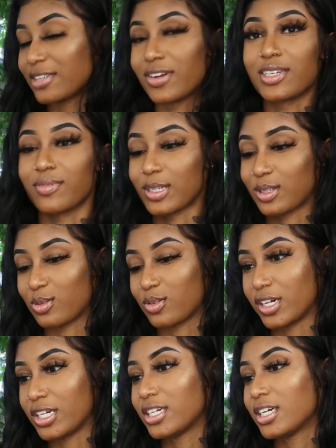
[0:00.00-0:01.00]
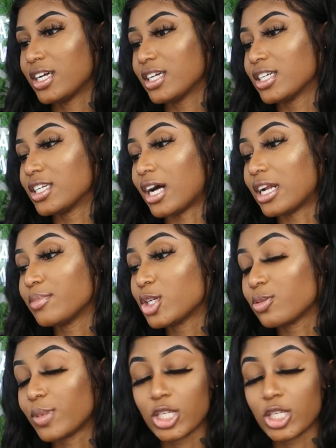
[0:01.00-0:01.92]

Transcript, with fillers: I was watching my story. Y'all need to